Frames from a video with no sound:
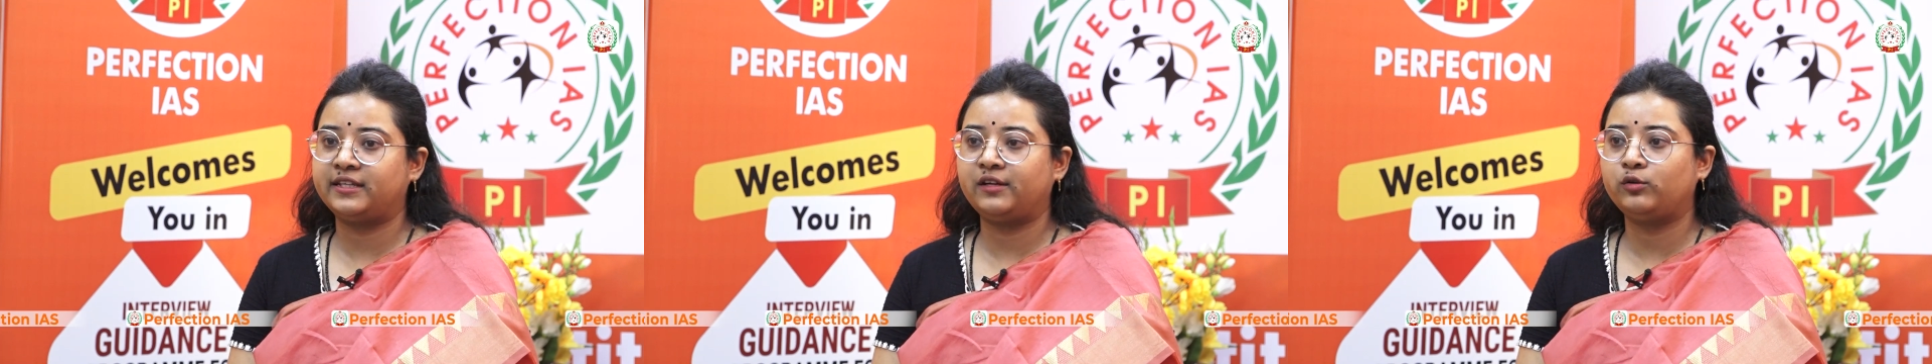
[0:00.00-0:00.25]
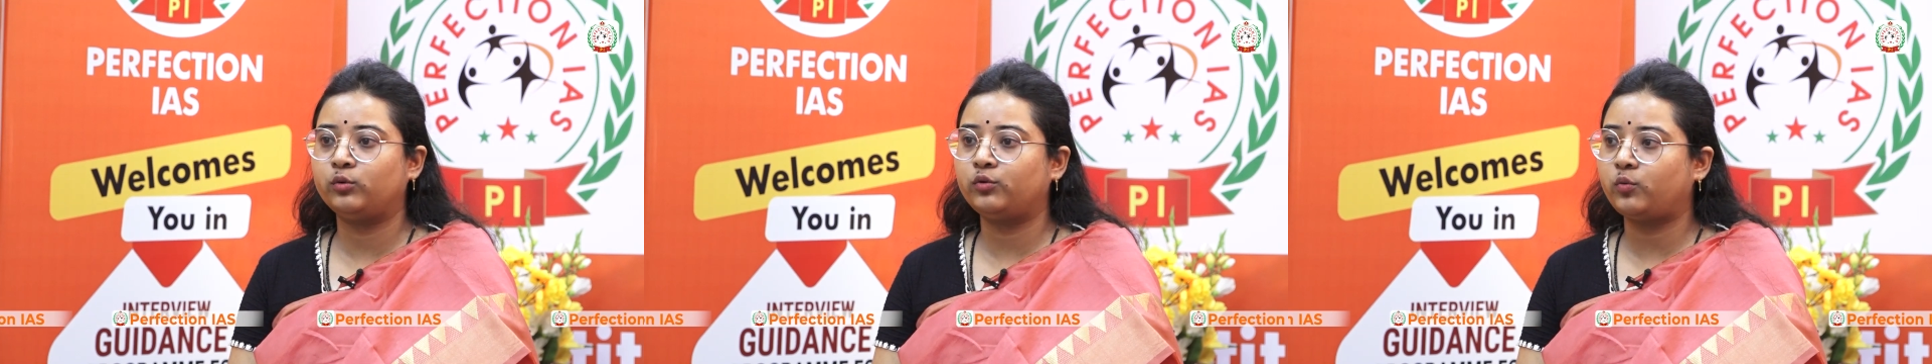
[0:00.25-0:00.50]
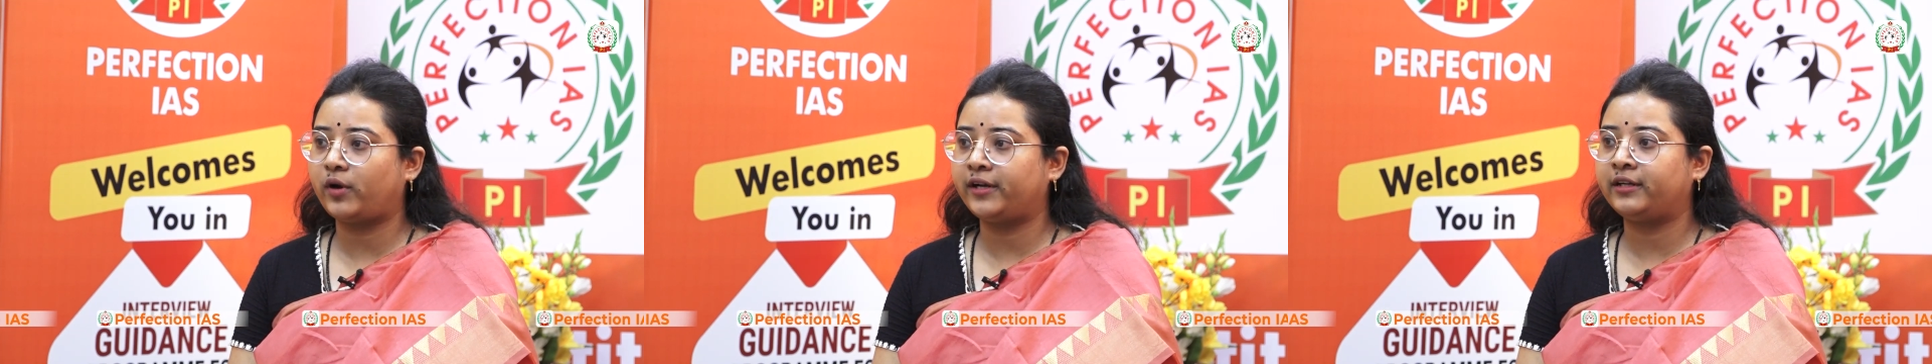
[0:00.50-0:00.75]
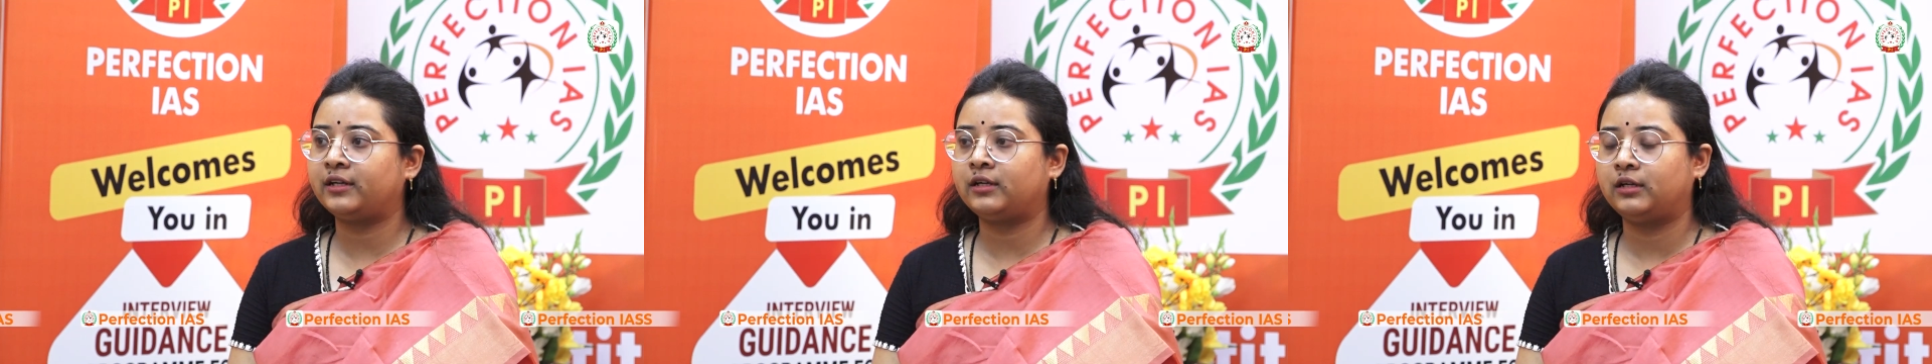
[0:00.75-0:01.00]
They don't
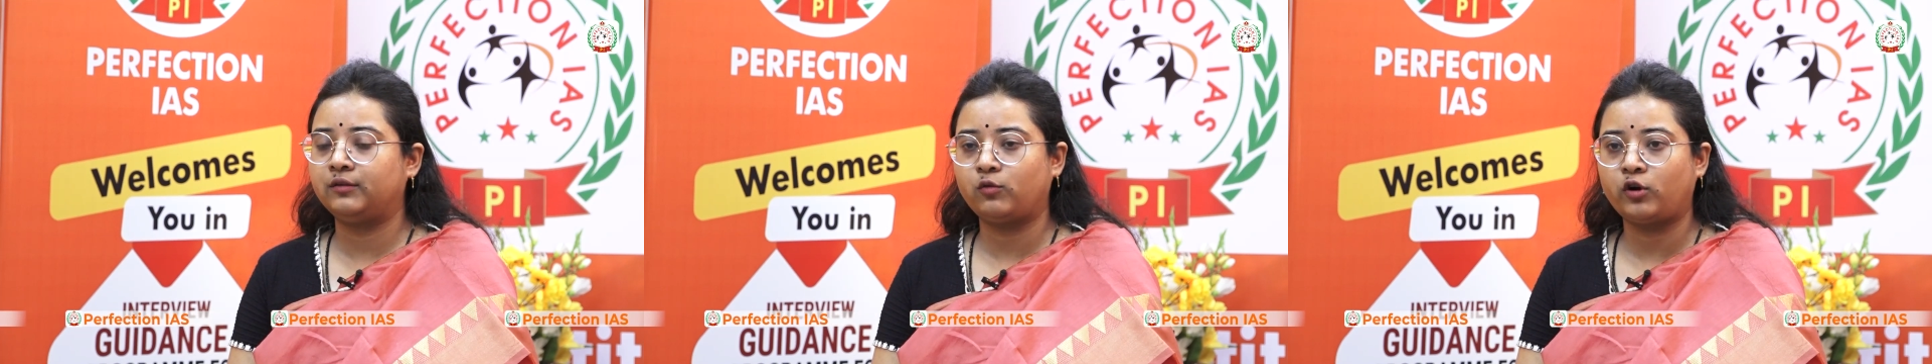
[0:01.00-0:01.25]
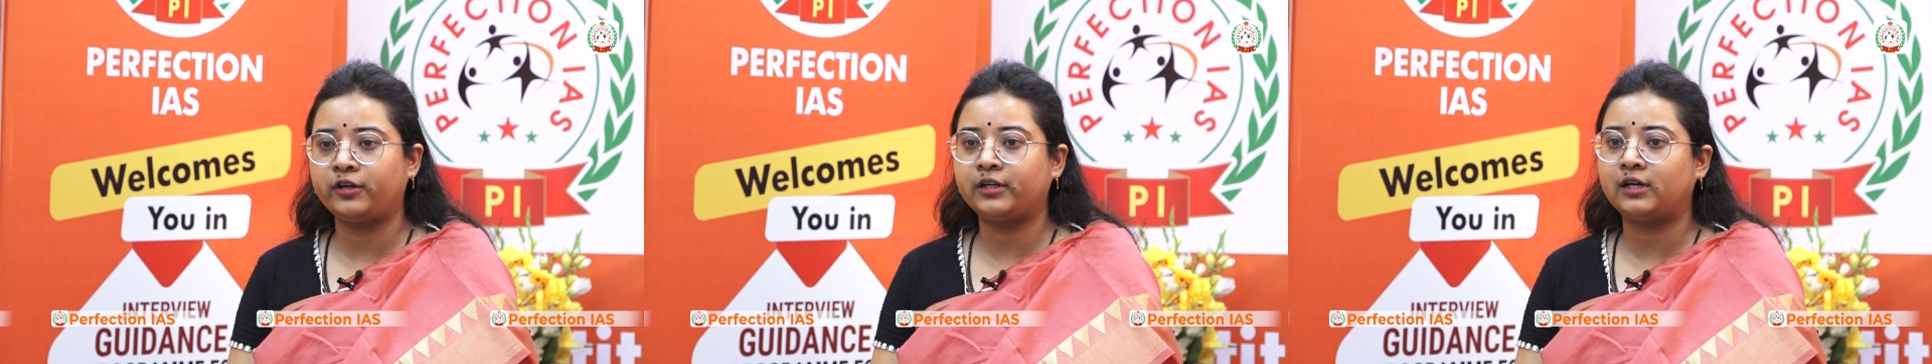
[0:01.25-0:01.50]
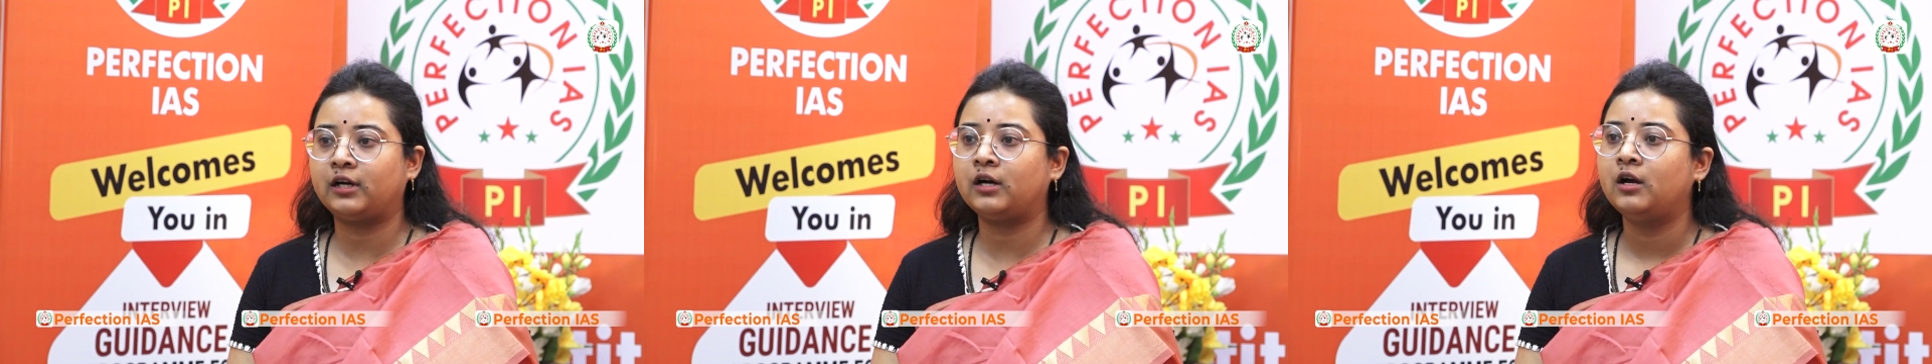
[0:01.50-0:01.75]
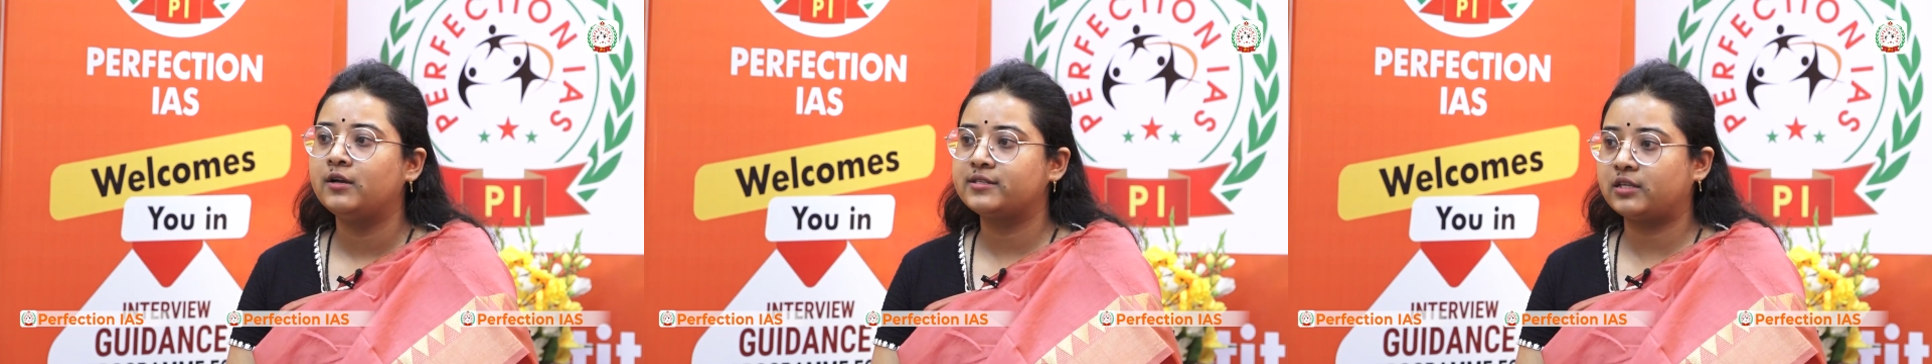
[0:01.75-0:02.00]
want a
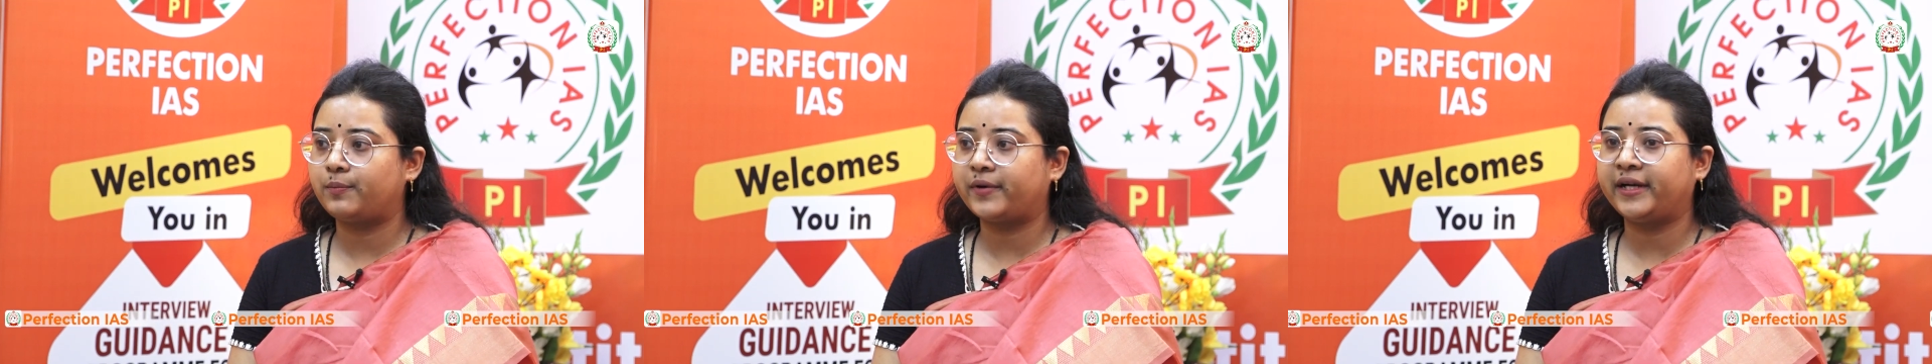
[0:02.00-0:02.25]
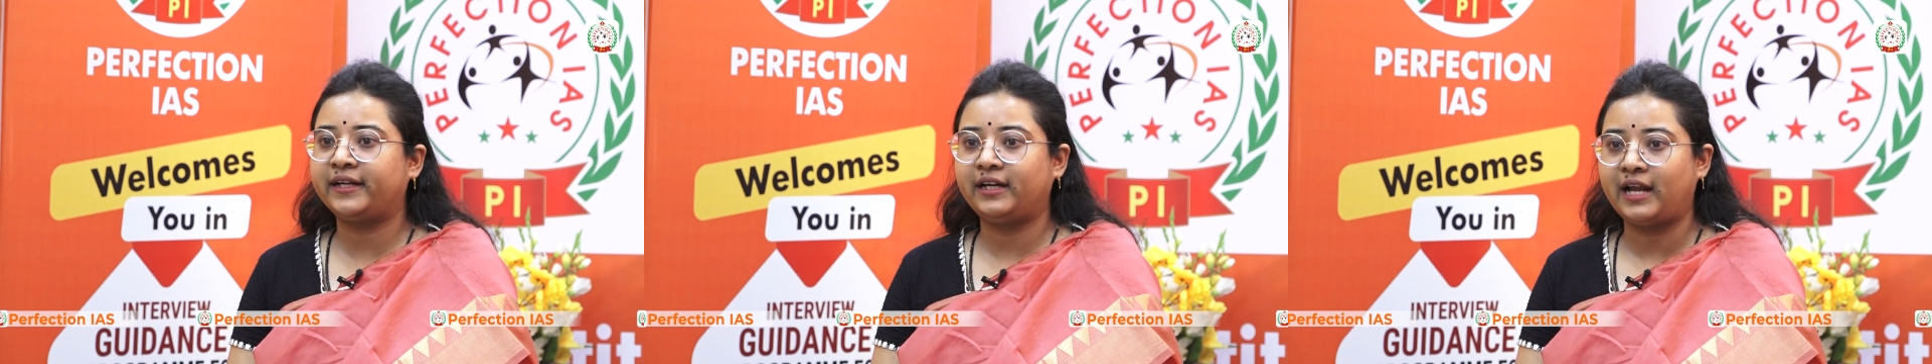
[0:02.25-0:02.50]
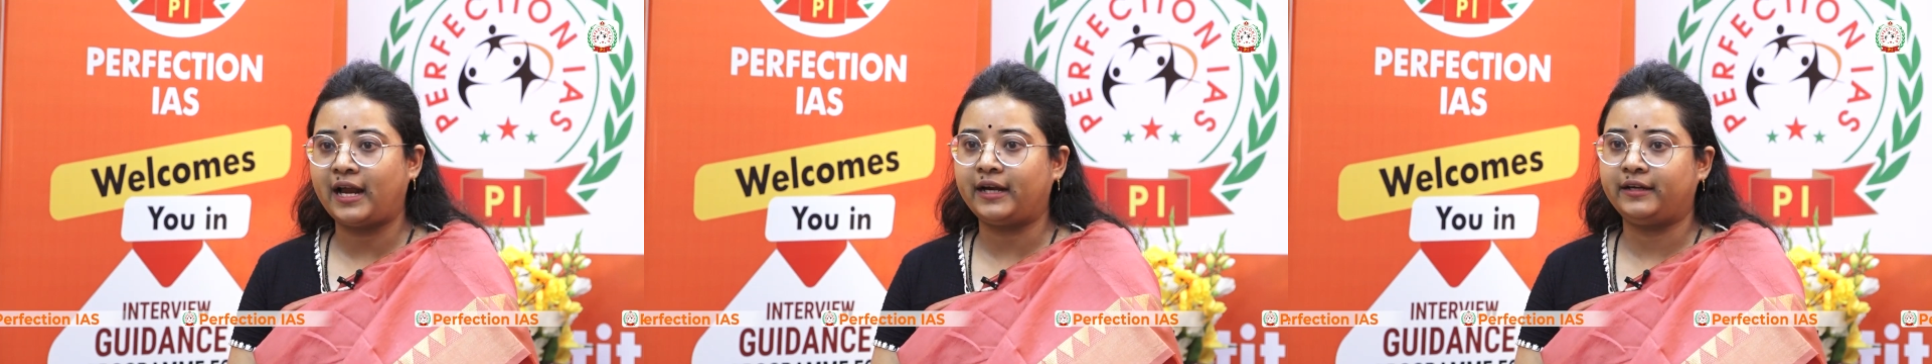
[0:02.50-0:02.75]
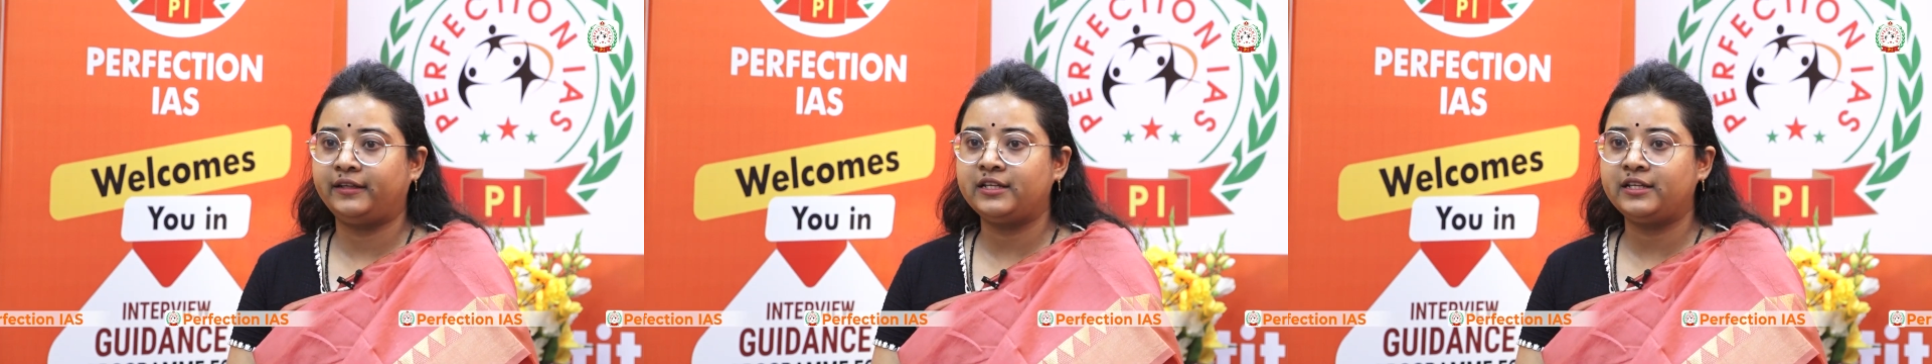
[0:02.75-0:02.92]
separate land.